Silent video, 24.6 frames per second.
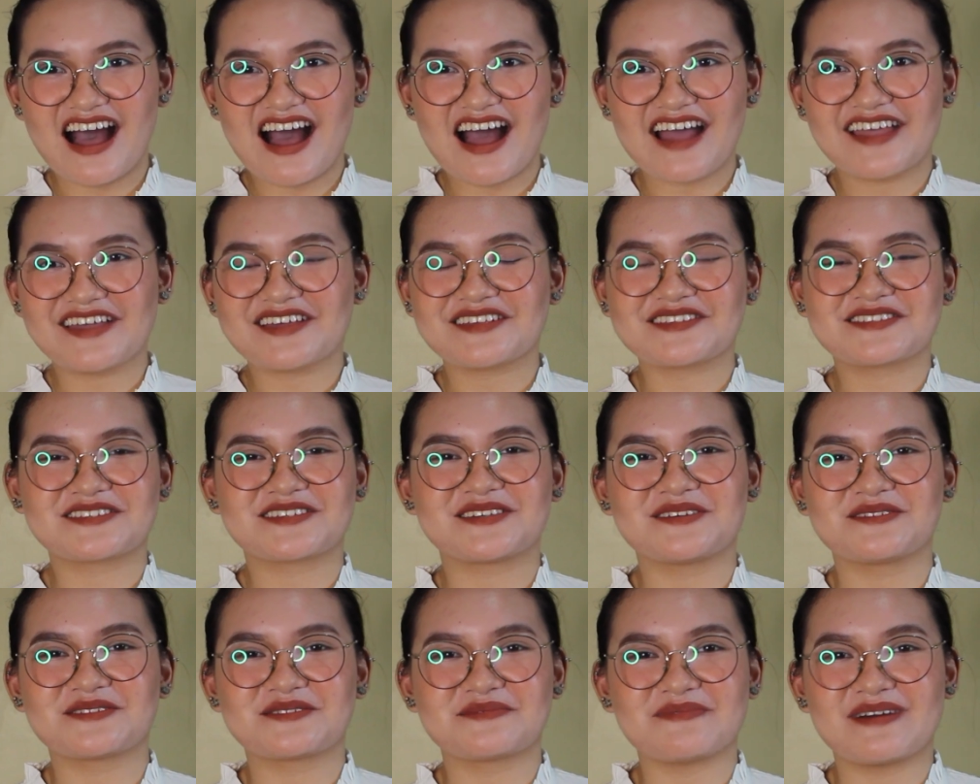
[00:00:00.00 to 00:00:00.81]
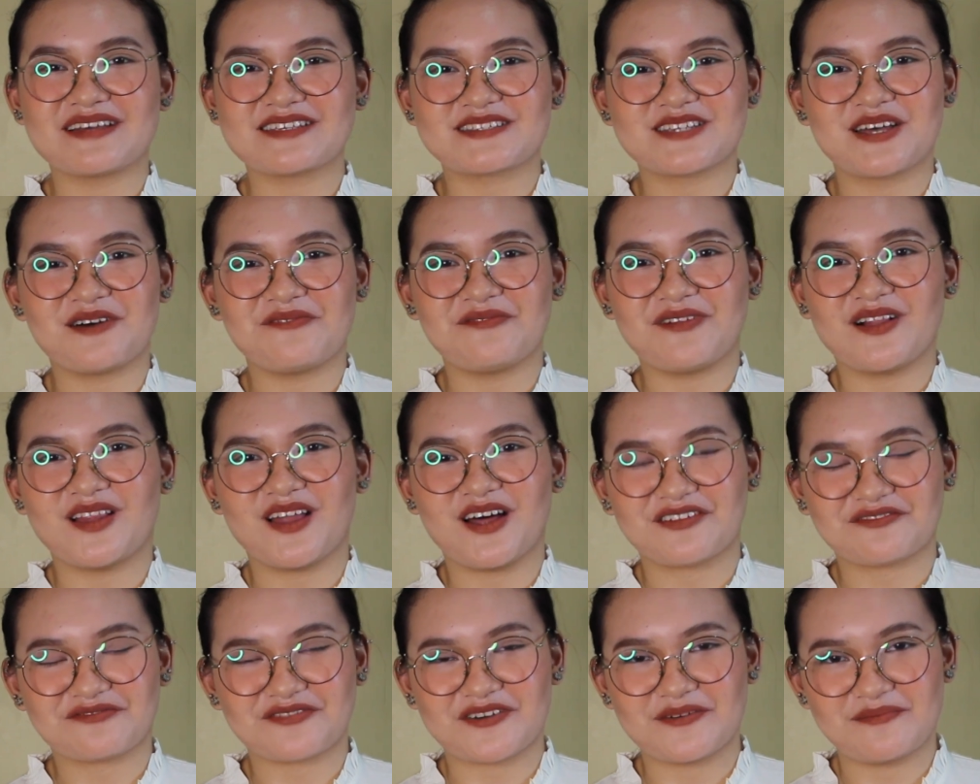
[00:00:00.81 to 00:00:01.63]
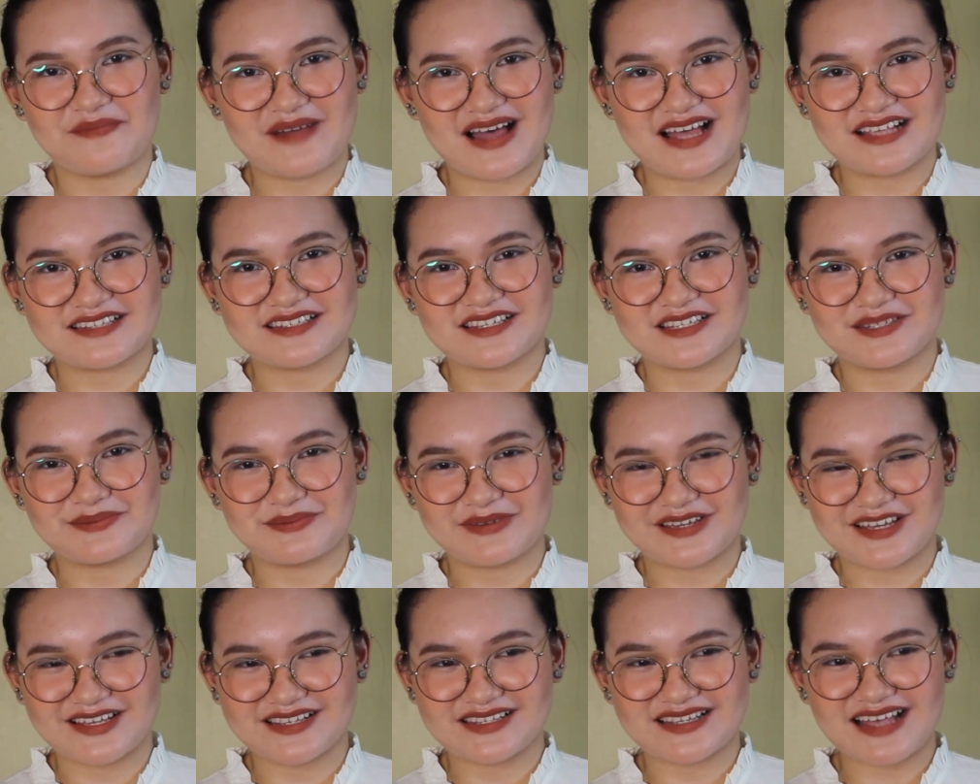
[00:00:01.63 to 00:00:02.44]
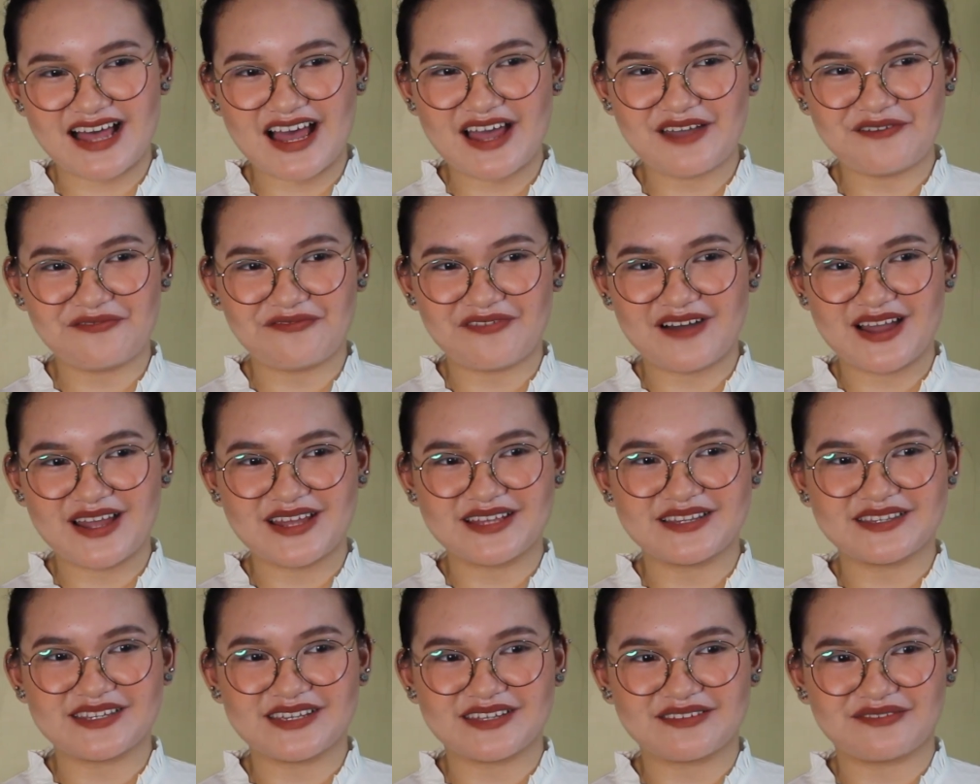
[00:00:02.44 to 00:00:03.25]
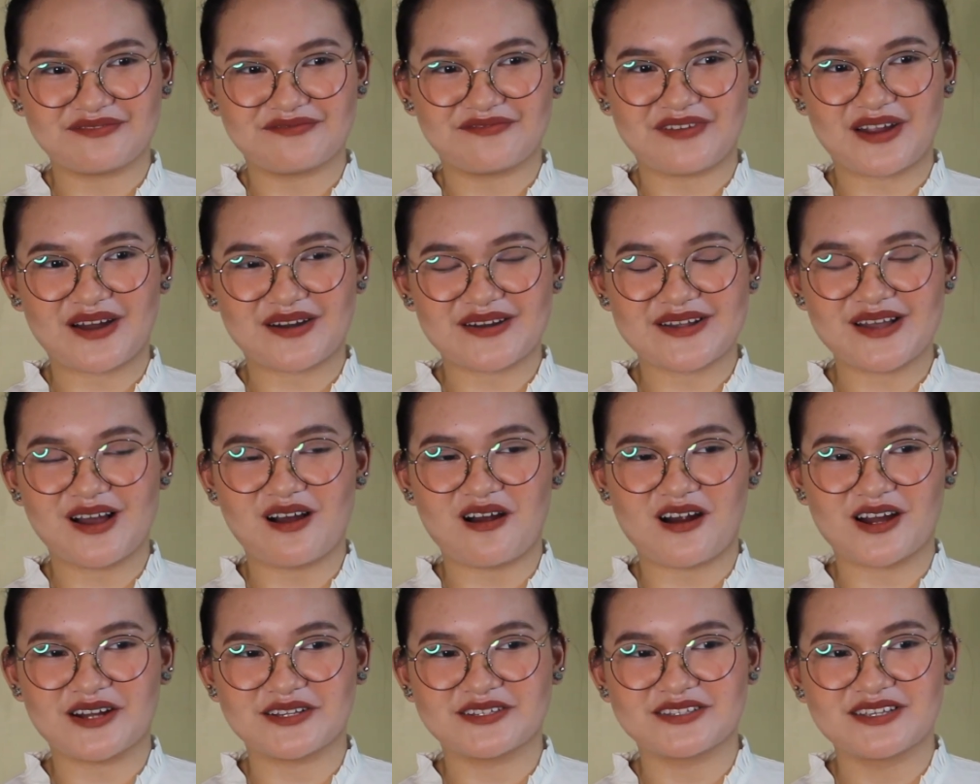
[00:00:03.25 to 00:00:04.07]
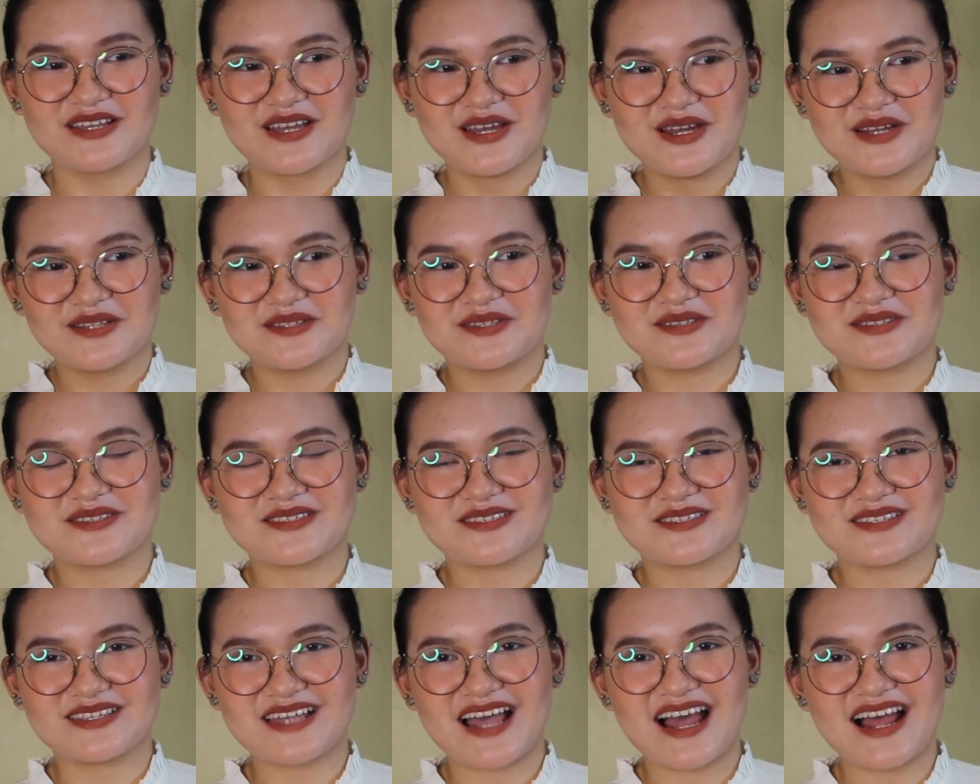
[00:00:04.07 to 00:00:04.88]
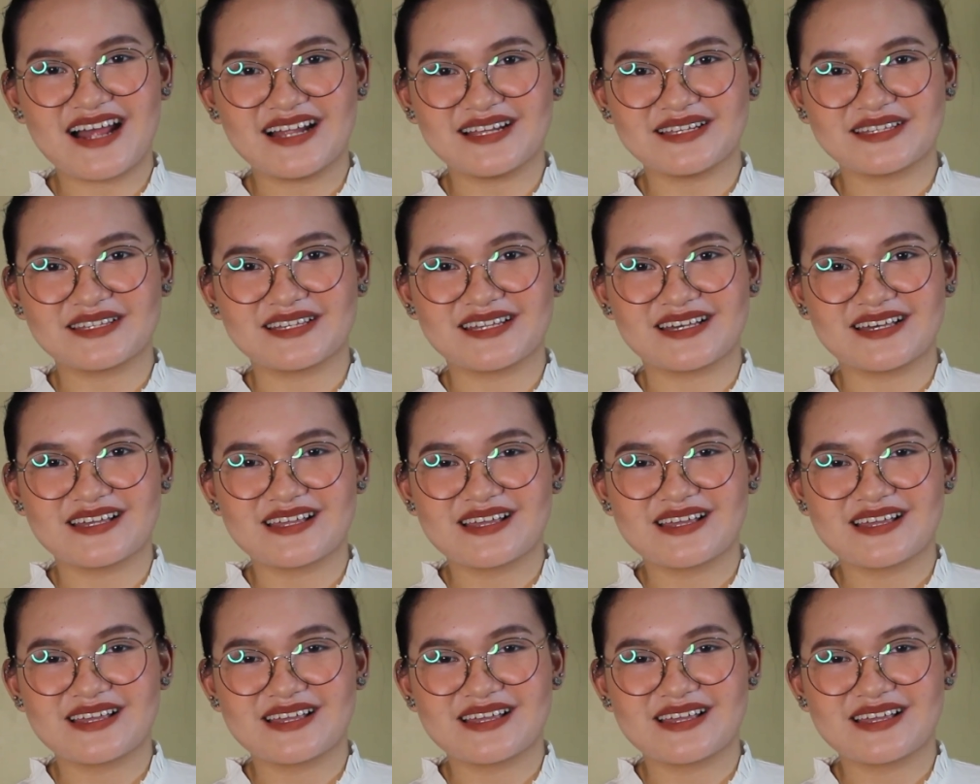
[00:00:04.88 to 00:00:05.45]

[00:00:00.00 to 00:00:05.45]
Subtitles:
I excuse myself a lot from masses because I find it very hard to stand